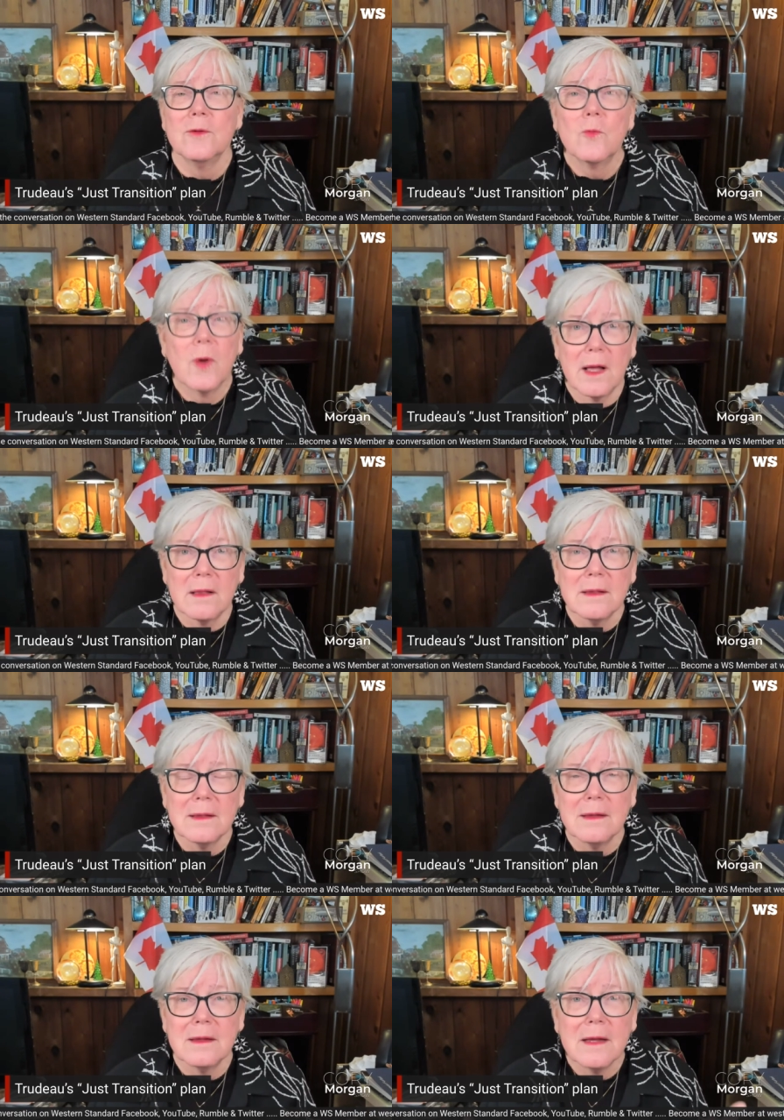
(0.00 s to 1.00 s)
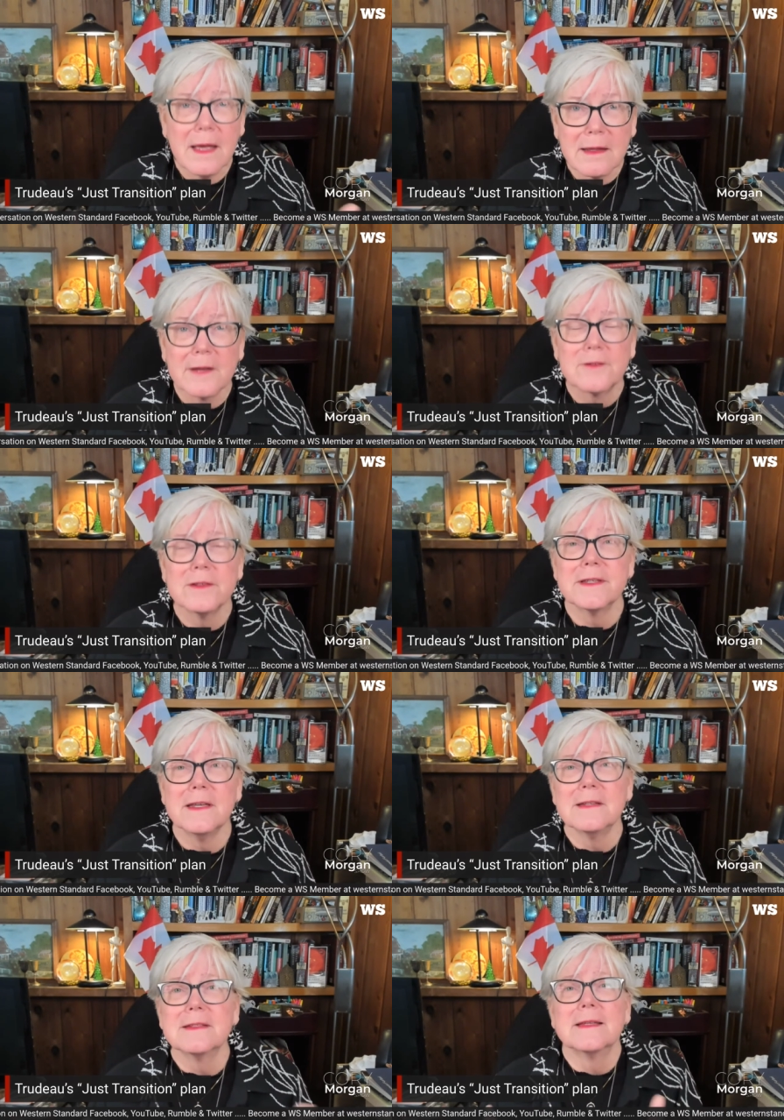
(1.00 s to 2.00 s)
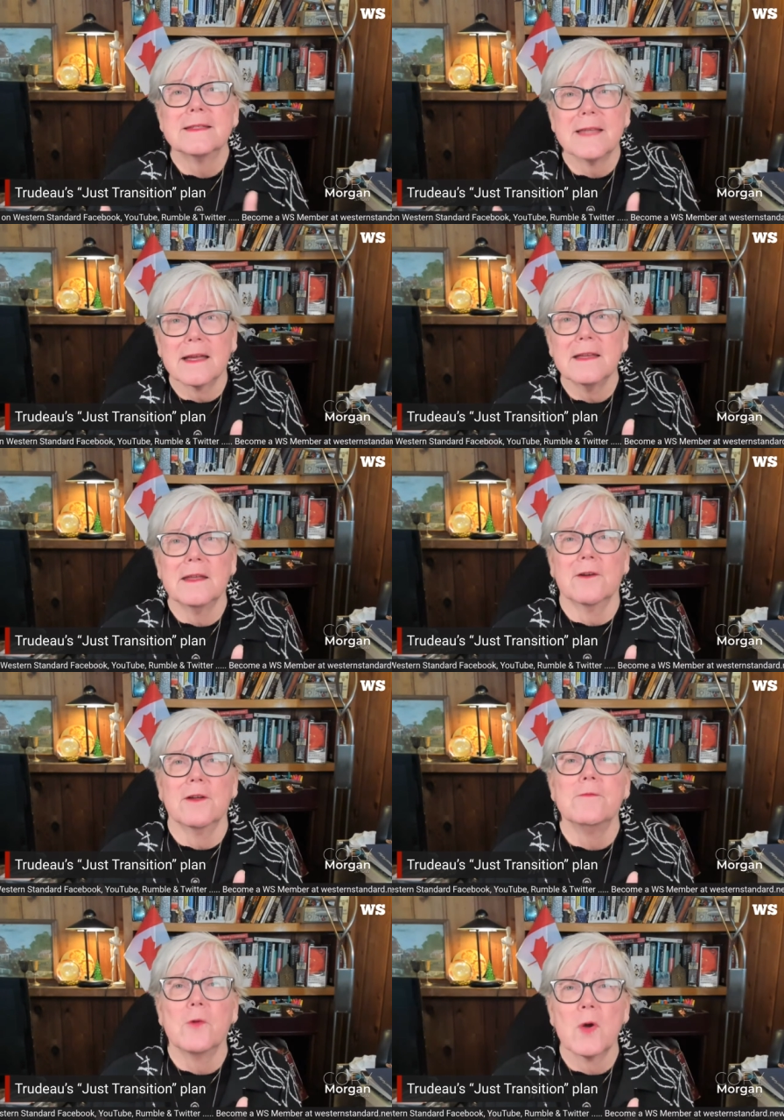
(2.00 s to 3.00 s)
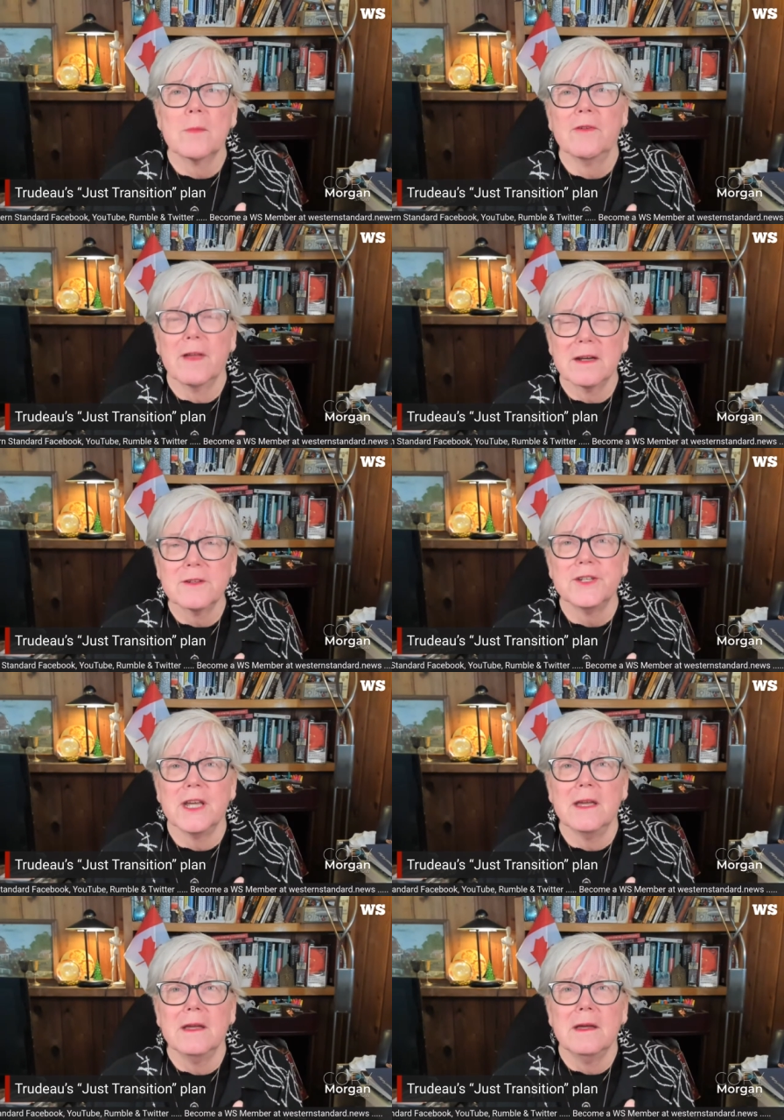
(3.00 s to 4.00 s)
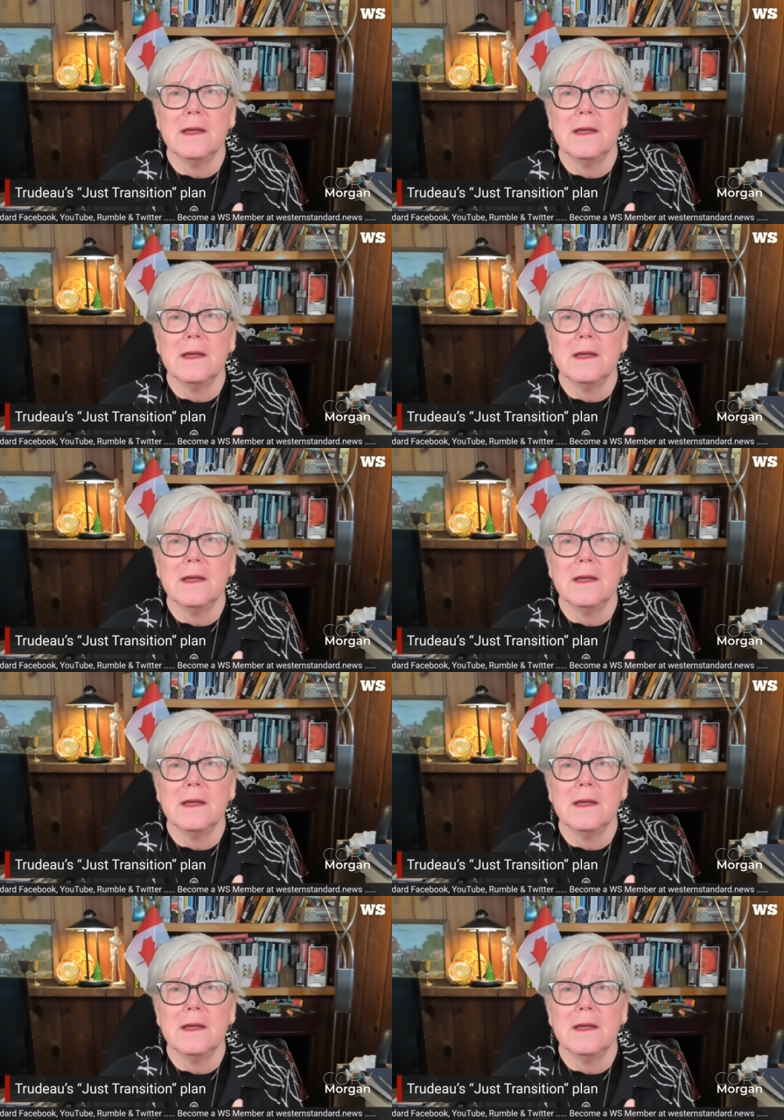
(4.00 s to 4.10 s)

Well, electricity is a secondary form of energy.